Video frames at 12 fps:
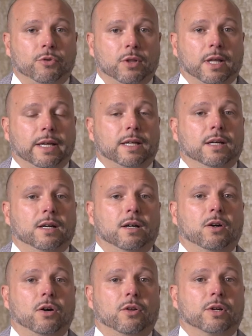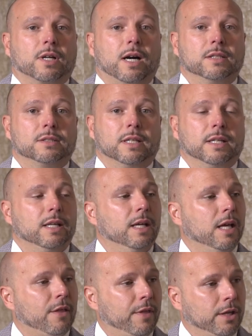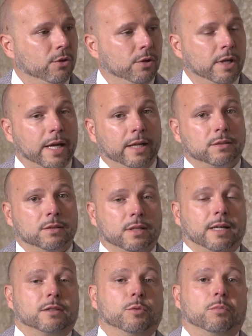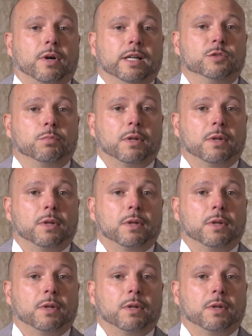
if you like all our content. Thank you again to Dr. Brice